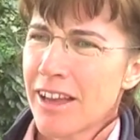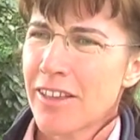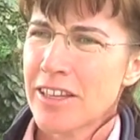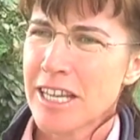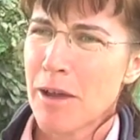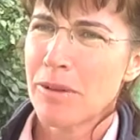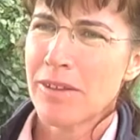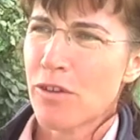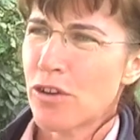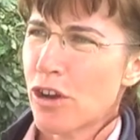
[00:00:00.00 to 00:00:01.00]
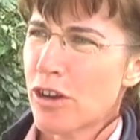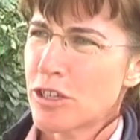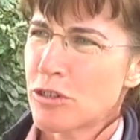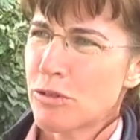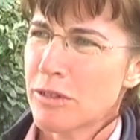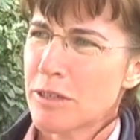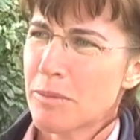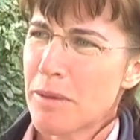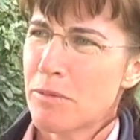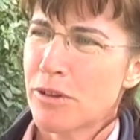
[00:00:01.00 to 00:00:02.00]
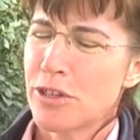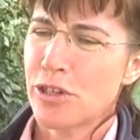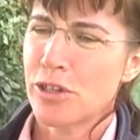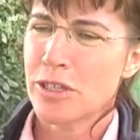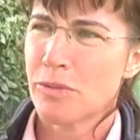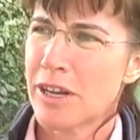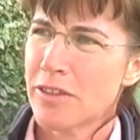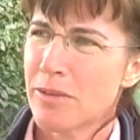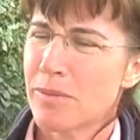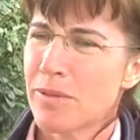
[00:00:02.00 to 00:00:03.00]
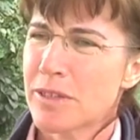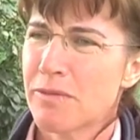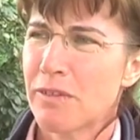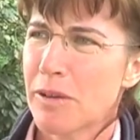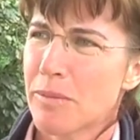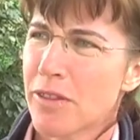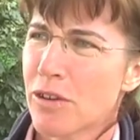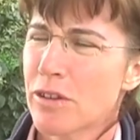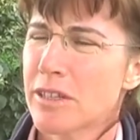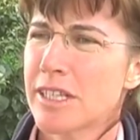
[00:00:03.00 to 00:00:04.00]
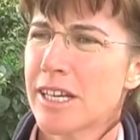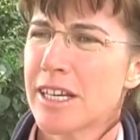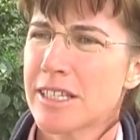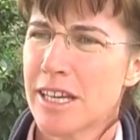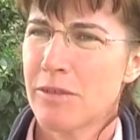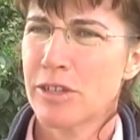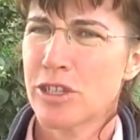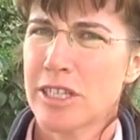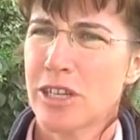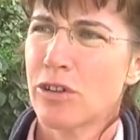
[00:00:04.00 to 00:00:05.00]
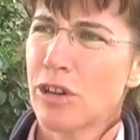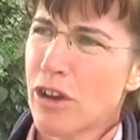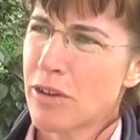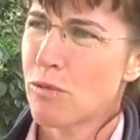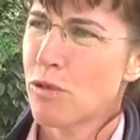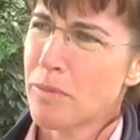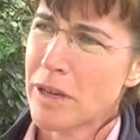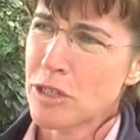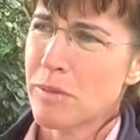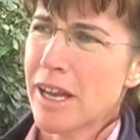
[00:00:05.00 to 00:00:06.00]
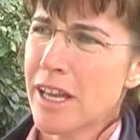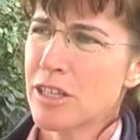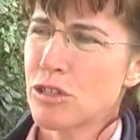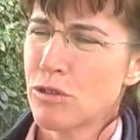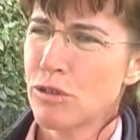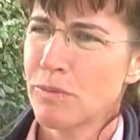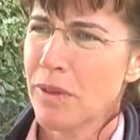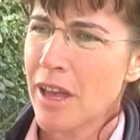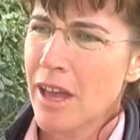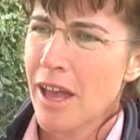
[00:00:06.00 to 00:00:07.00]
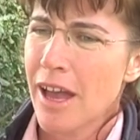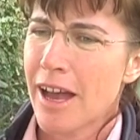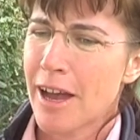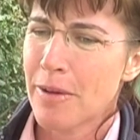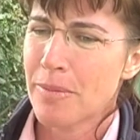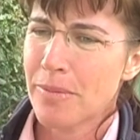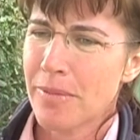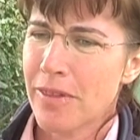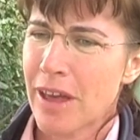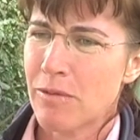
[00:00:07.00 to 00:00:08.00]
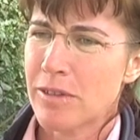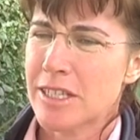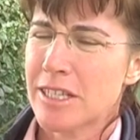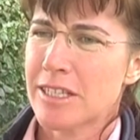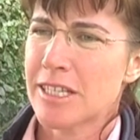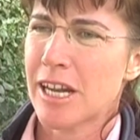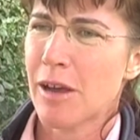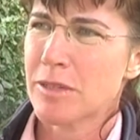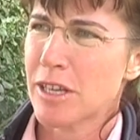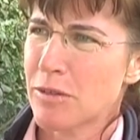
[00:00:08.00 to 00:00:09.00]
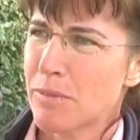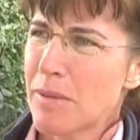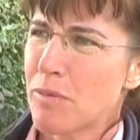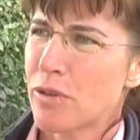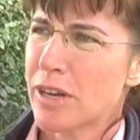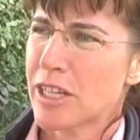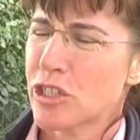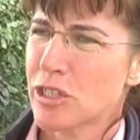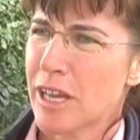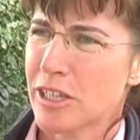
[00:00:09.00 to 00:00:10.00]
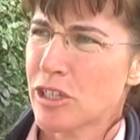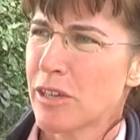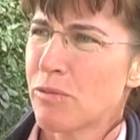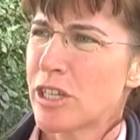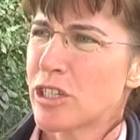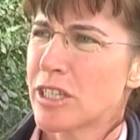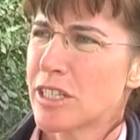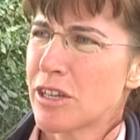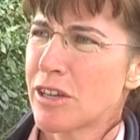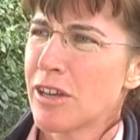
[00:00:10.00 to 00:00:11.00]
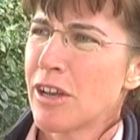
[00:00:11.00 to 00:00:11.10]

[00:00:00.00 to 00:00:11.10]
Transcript: There's a couple of online tools that people can use. One of them was developed by the Cotton CRC, which is the online water benchmarking tool. That was set up so that people could actually register,